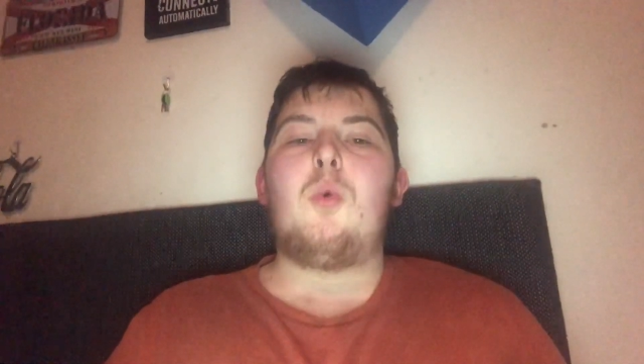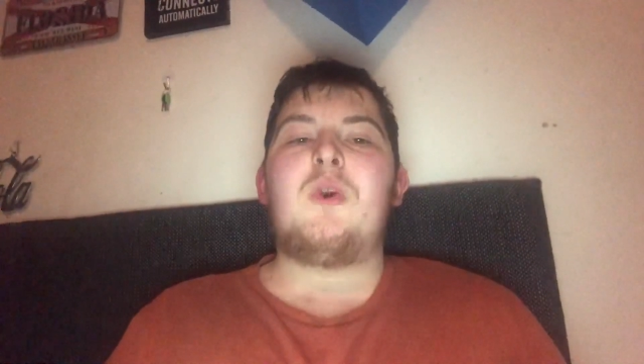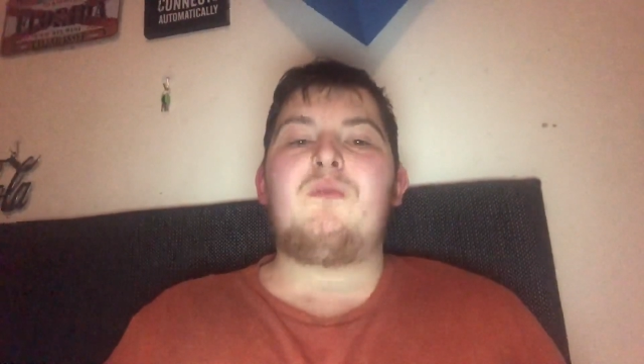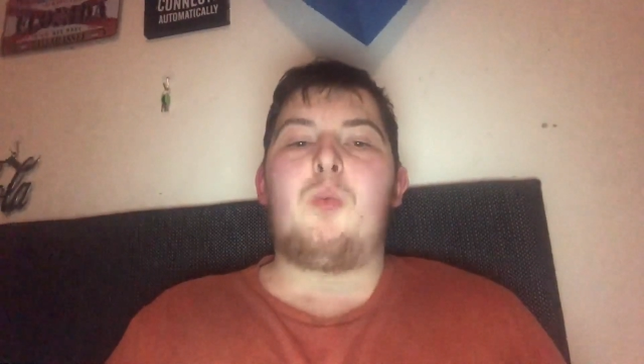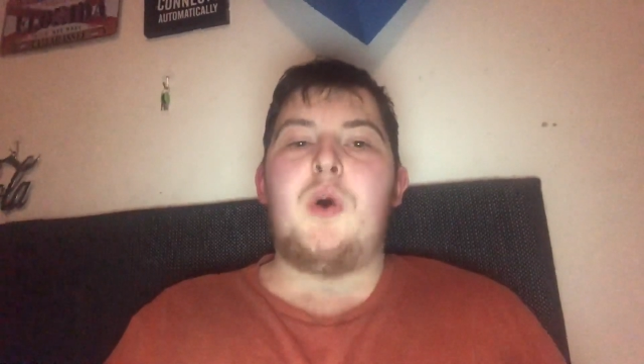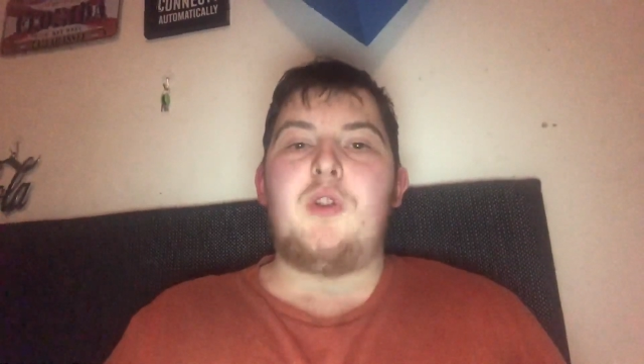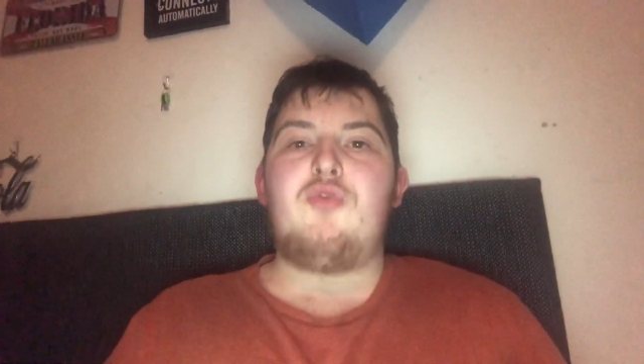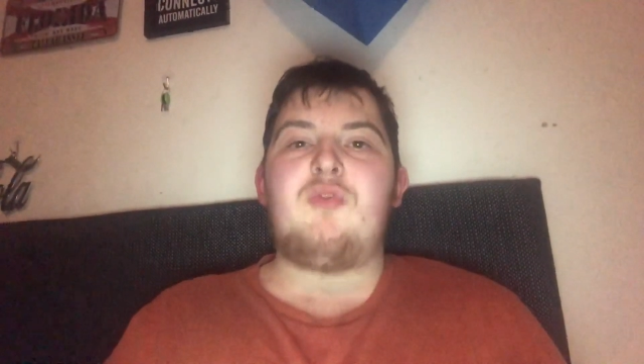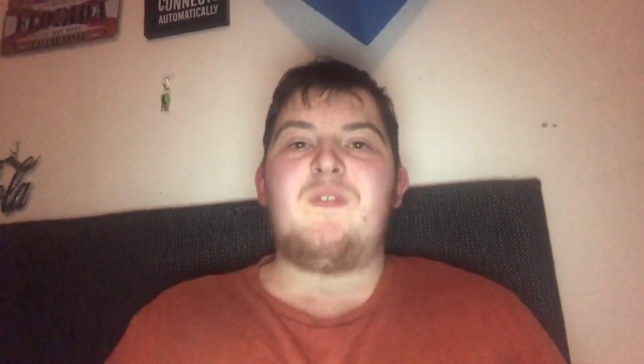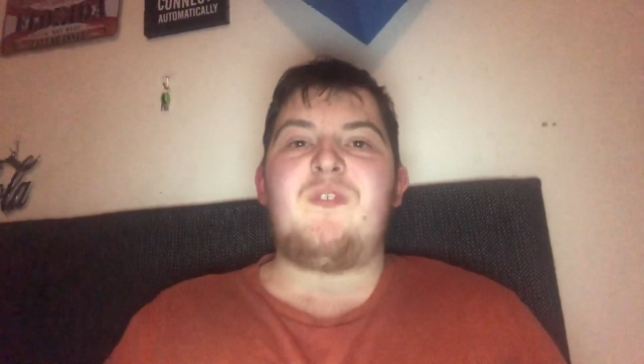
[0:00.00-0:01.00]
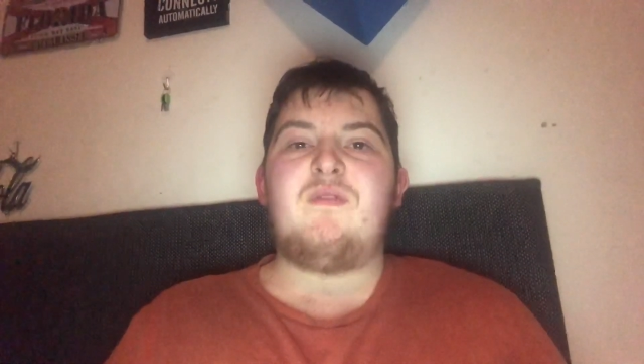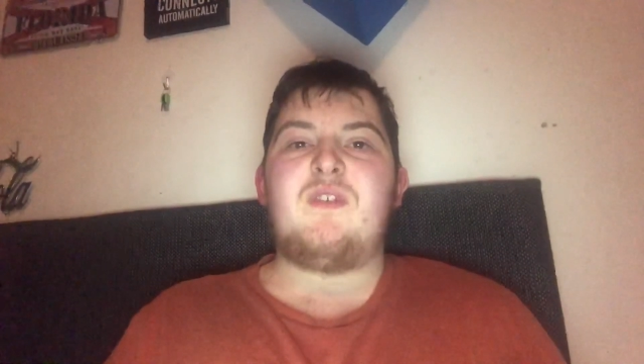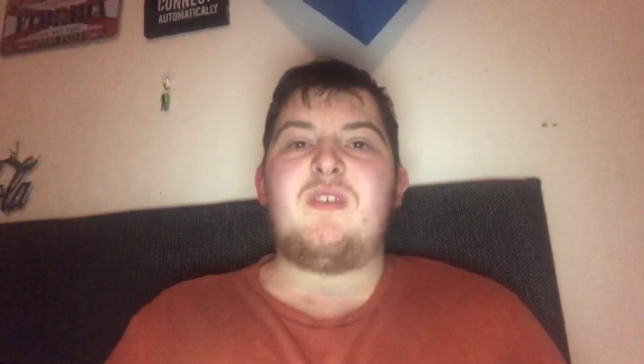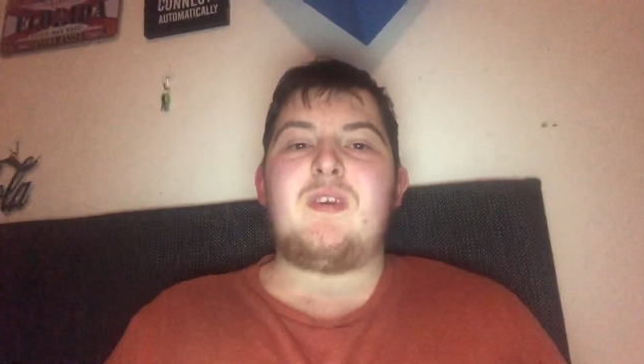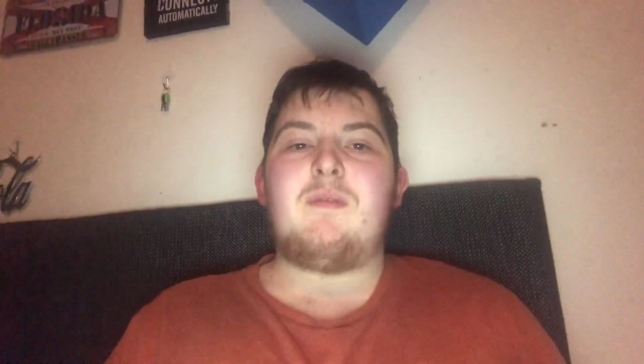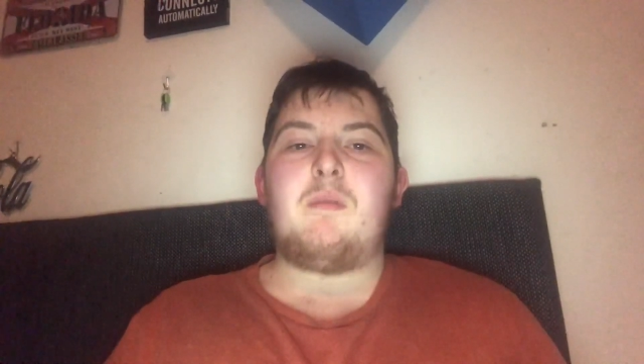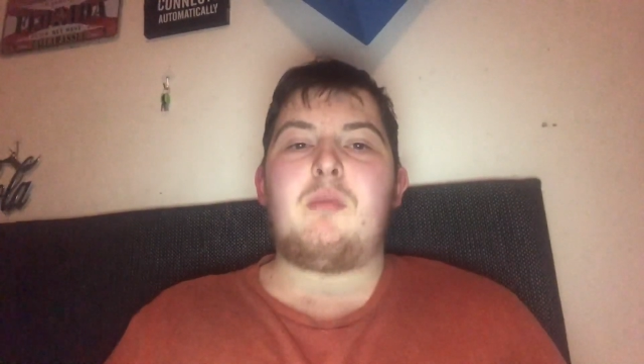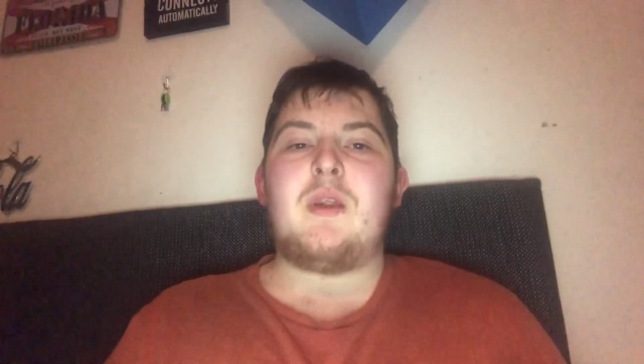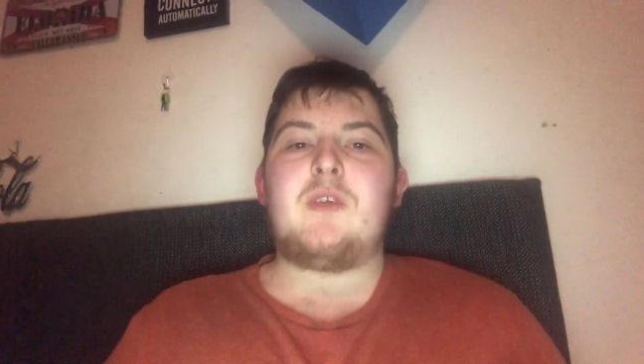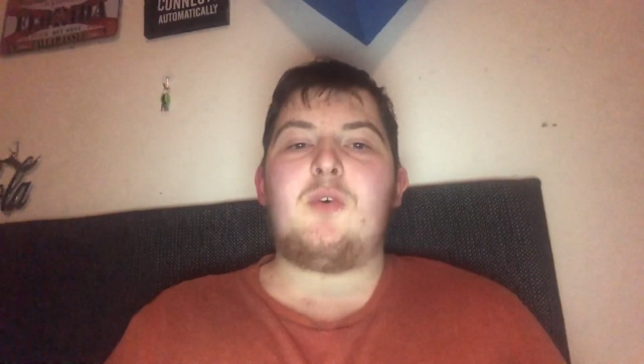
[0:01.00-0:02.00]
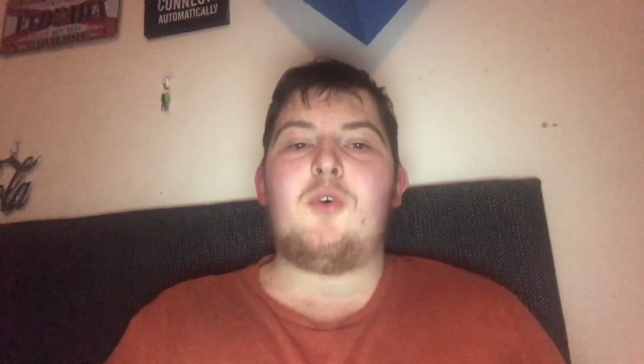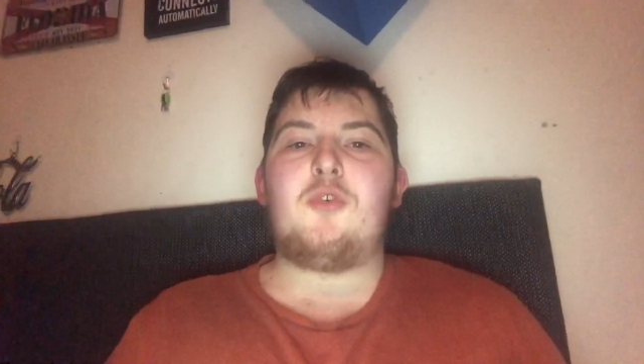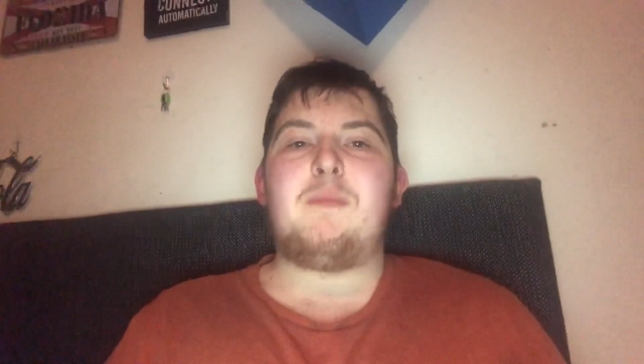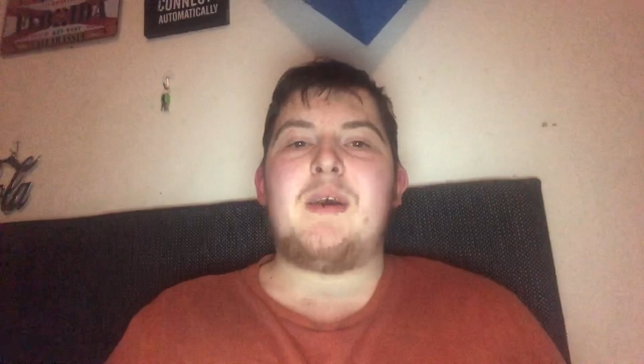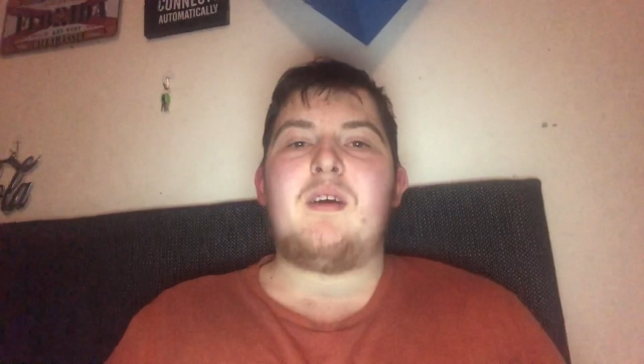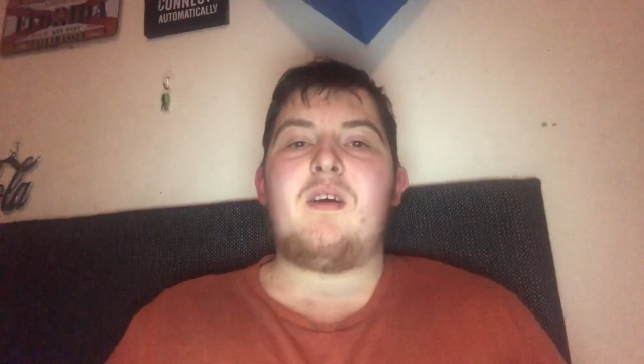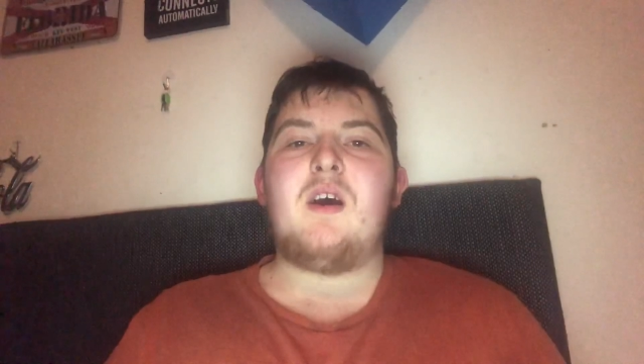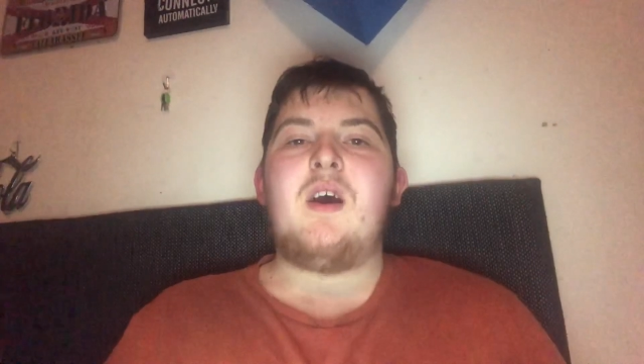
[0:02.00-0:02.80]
with 157 brake horsepower